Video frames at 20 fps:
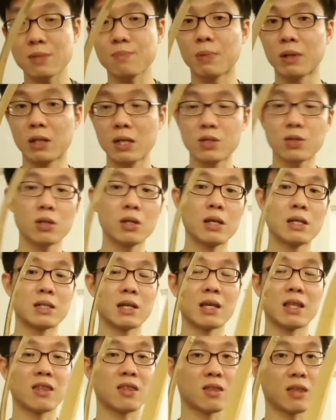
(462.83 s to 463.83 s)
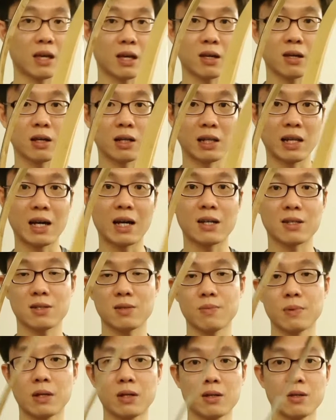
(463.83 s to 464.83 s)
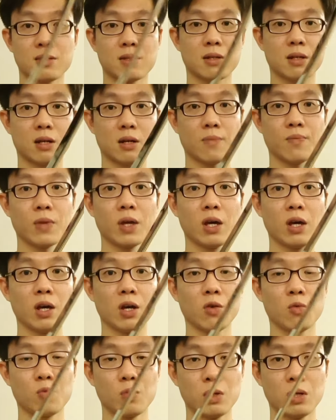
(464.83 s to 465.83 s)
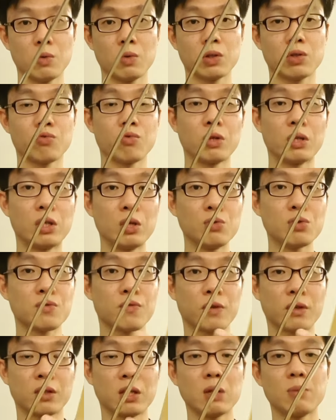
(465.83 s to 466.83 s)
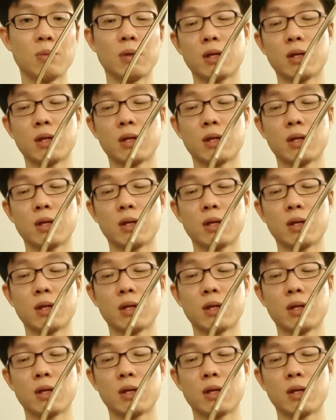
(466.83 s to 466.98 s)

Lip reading: but this one is a thick glass because we want to reduce fatigue.